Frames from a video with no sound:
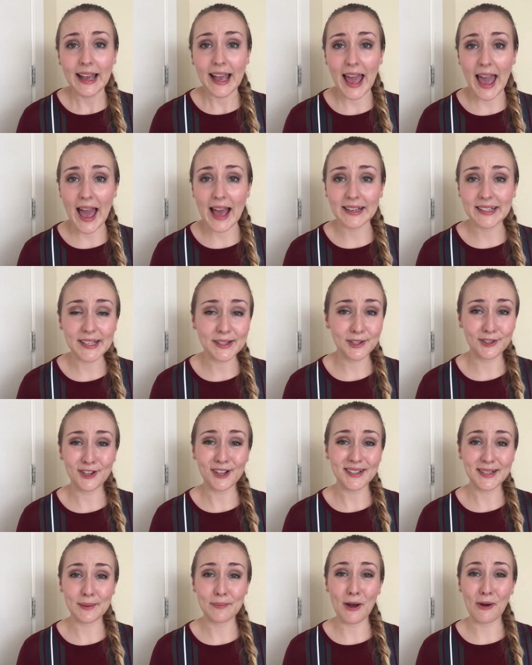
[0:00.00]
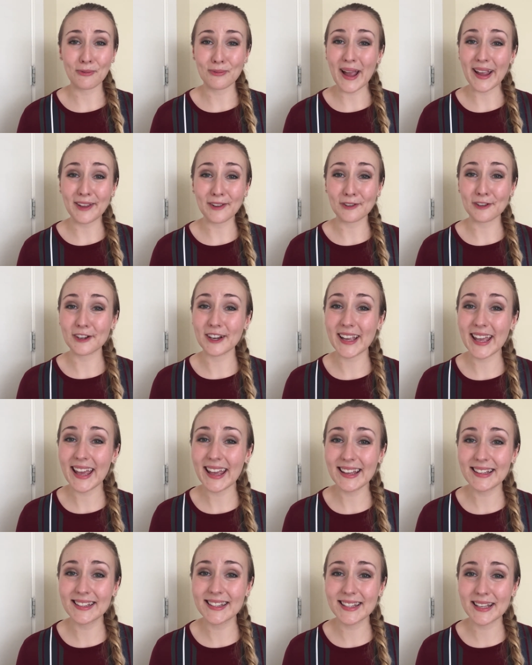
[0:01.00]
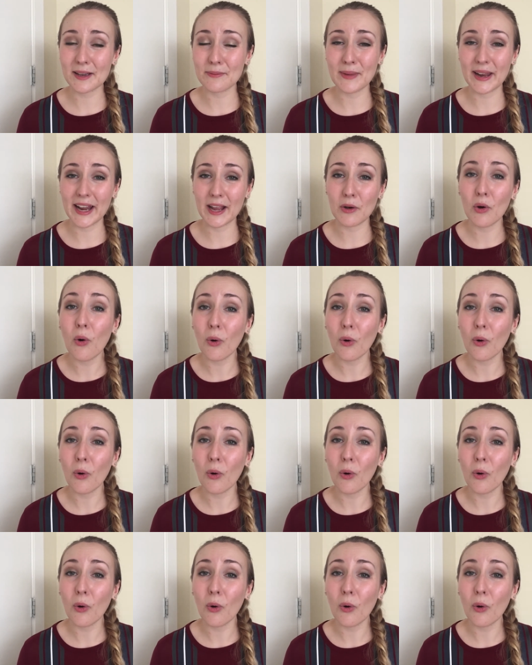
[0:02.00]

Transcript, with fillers: And it's just about regular kids committing